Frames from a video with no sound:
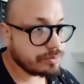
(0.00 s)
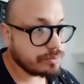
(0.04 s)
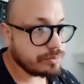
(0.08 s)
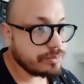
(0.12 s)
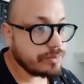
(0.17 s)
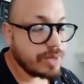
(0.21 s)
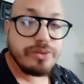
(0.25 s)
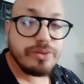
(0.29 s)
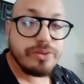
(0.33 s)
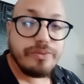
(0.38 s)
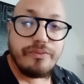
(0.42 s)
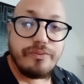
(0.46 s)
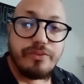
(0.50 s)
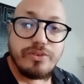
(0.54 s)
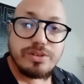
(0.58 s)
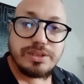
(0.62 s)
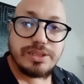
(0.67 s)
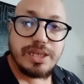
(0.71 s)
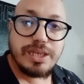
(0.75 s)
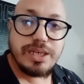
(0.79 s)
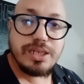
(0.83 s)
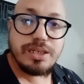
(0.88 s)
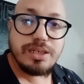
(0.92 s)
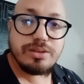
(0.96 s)
And
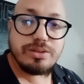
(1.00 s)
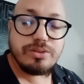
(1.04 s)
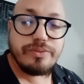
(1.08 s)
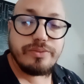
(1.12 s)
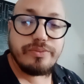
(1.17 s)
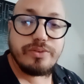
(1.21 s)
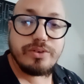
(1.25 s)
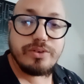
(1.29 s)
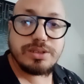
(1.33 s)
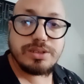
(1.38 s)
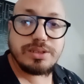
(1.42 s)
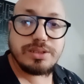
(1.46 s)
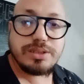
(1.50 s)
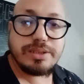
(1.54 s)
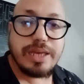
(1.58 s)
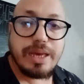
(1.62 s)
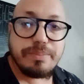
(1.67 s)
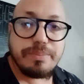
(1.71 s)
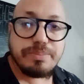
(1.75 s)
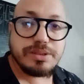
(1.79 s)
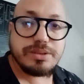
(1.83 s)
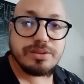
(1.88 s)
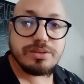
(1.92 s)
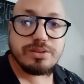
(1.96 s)
the first
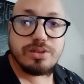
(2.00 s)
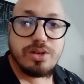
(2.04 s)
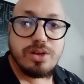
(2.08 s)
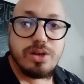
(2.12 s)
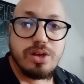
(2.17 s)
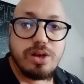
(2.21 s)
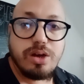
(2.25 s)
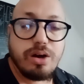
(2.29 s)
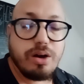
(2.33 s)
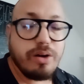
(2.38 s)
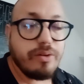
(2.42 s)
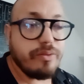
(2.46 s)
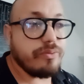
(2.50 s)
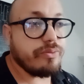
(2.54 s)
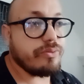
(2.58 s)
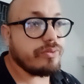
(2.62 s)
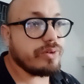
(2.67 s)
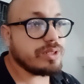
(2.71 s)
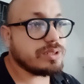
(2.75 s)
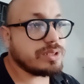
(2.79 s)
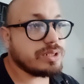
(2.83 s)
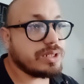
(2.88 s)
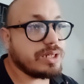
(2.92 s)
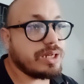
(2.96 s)
steps of
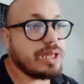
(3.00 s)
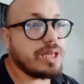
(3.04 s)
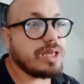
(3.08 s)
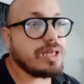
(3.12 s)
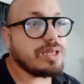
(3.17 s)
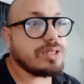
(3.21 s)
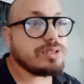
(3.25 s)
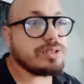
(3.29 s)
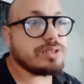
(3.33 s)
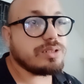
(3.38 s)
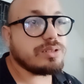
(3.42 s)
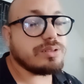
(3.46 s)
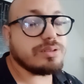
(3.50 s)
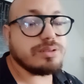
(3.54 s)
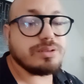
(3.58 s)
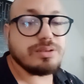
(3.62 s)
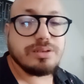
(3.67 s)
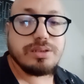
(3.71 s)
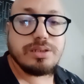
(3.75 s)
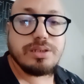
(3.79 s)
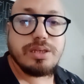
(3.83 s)
its creation,